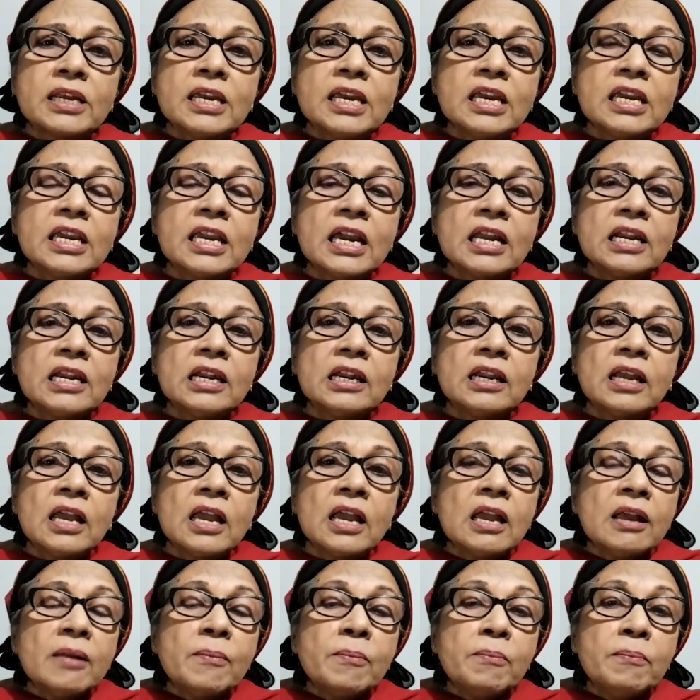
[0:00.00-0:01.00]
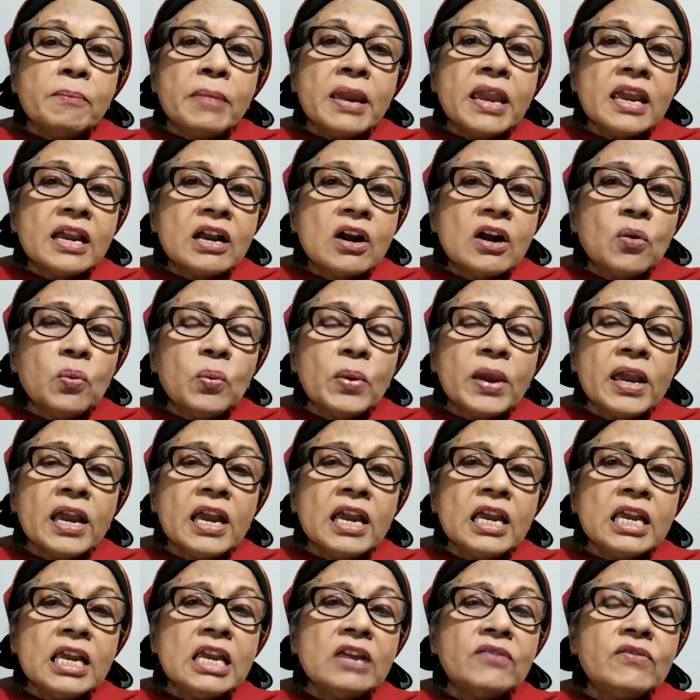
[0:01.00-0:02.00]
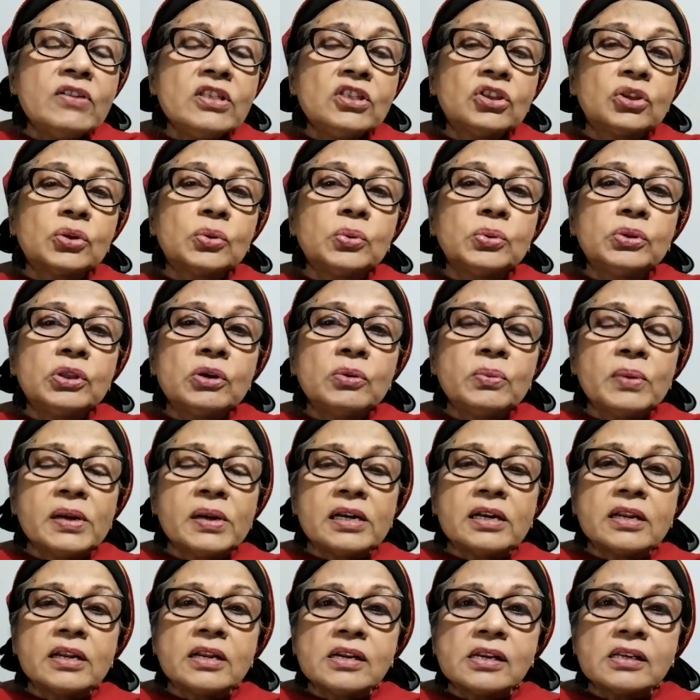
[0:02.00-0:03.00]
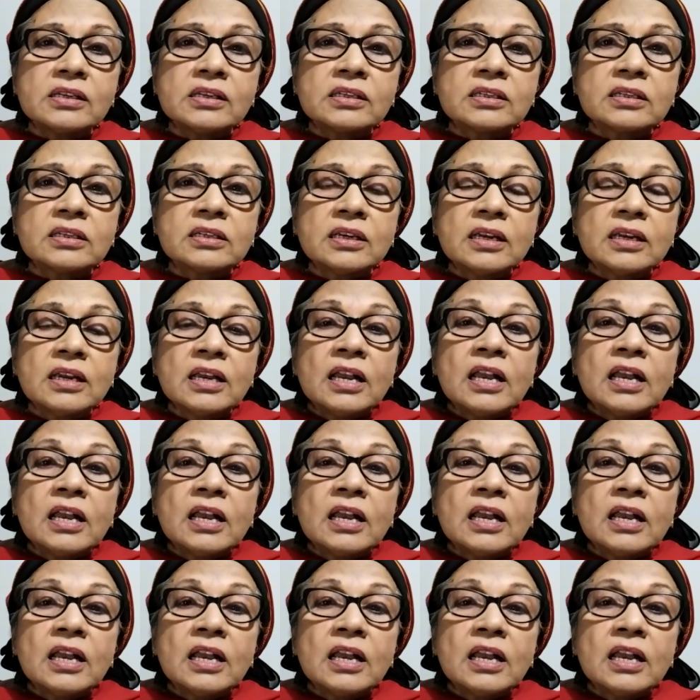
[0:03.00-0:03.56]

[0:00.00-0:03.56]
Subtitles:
He can make a way even through the wilderness.